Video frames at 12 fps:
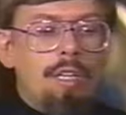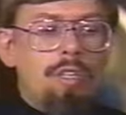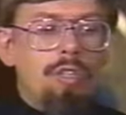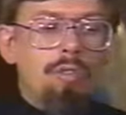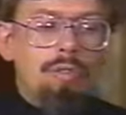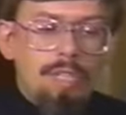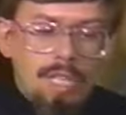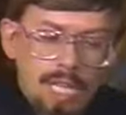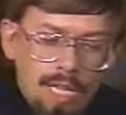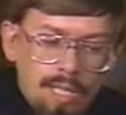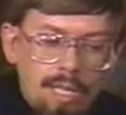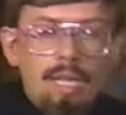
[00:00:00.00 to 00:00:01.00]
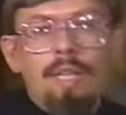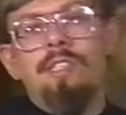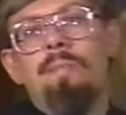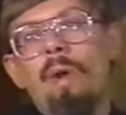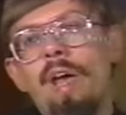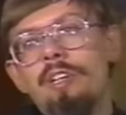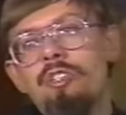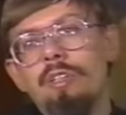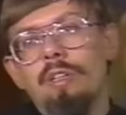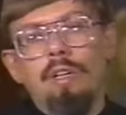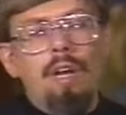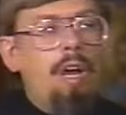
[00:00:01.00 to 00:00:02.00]
unique
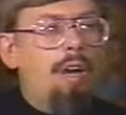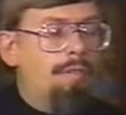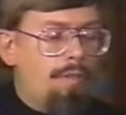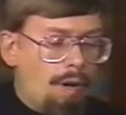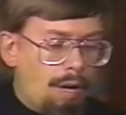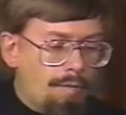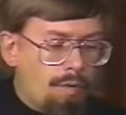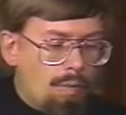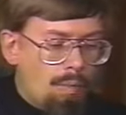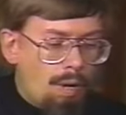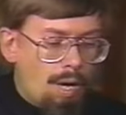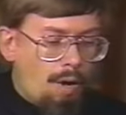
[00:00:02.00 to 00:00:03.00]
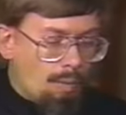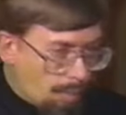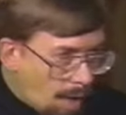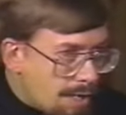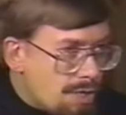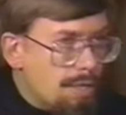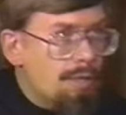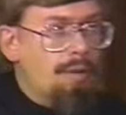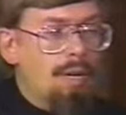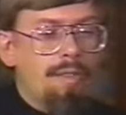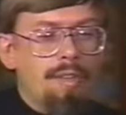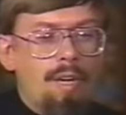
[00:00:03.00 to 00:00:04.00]
expression of Russian
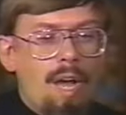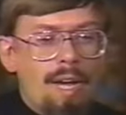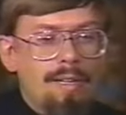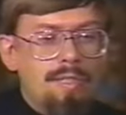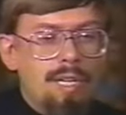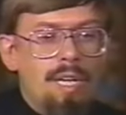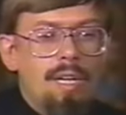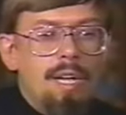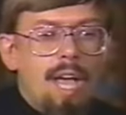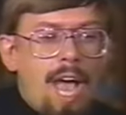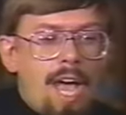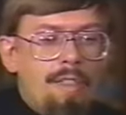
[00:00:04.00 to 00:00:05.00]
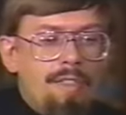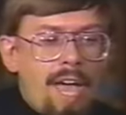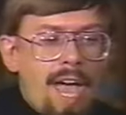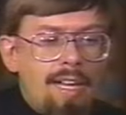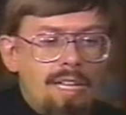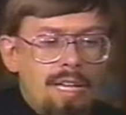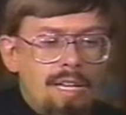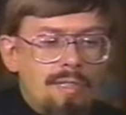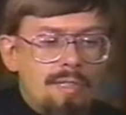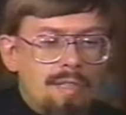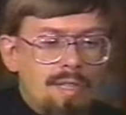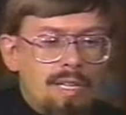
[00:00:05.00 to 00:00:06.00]
Orthodoxy, and that
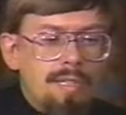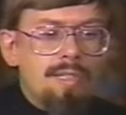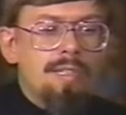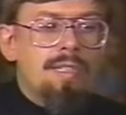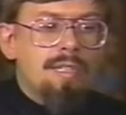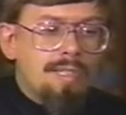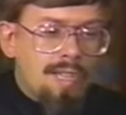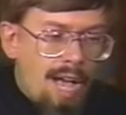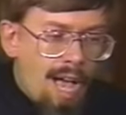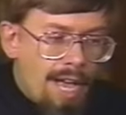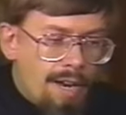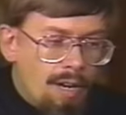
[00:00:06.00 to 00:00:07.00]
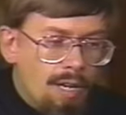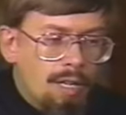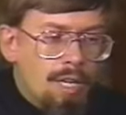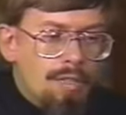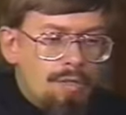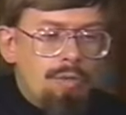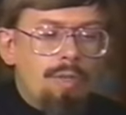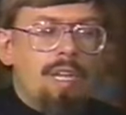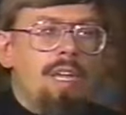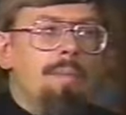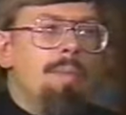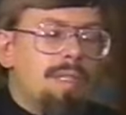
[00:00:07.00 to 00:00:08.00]
is this desire to
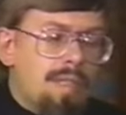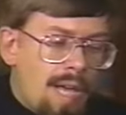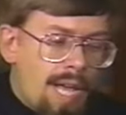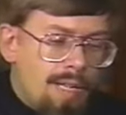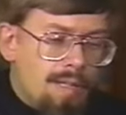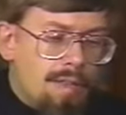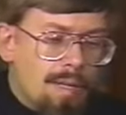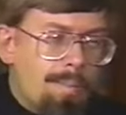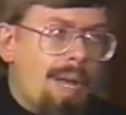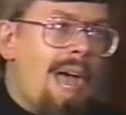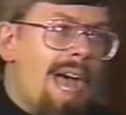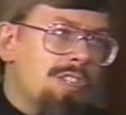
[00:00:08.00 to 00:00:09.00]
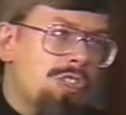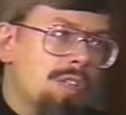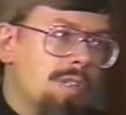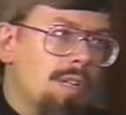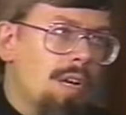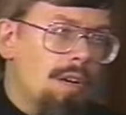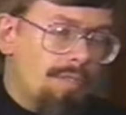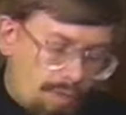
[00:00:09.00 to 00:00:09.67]
imitate the passion of